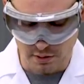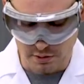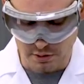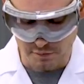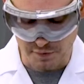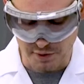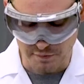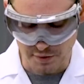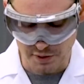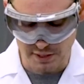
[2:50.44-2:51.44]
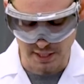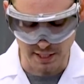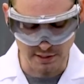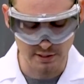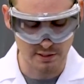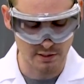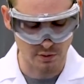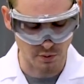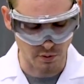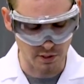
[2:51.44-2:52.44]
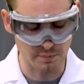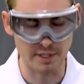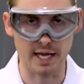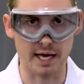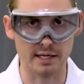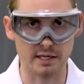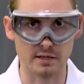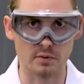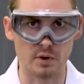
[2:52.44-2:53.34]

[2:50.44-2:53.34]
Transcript: So for the first test, we're going to be adding